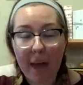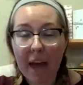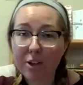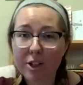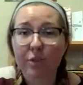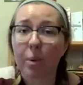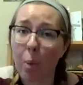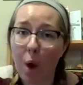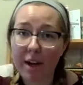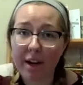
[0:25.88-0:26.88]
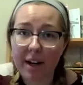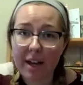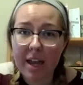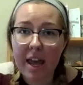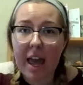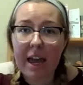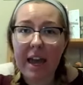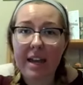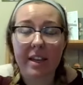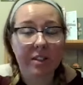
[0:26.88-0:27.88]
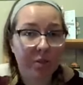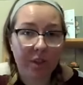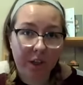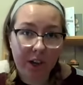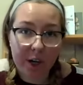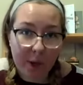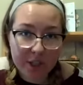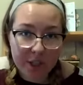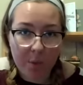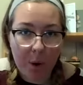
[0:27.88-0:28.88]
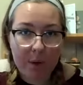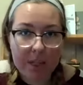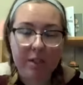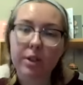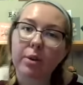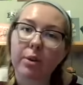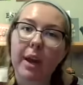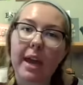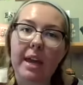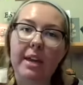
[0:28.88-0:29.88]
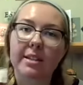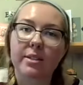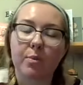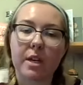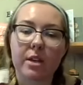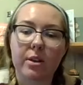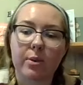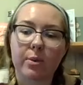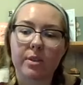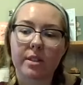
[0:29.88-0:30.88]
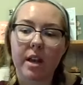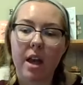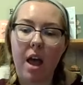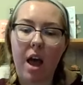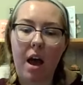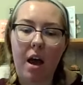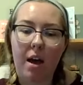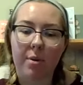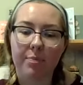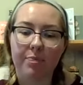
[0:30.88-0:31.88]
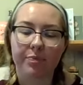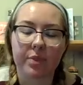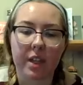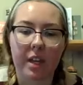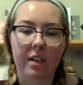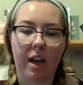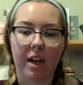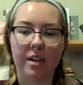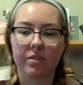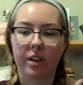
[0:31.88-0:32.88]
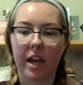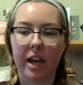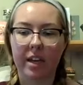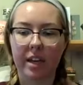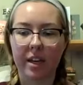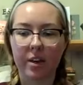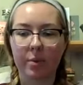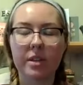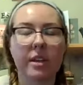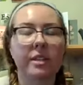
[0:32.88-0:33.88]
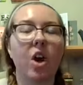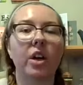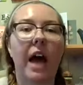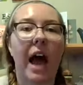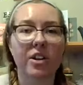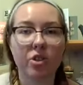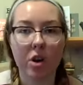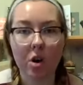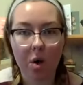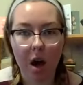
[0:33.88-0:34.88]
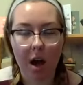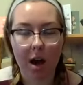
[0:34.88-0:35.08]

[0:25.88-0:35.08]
energy from water? And that's a really great question. What we do is we use kind of like it's called hydroelectric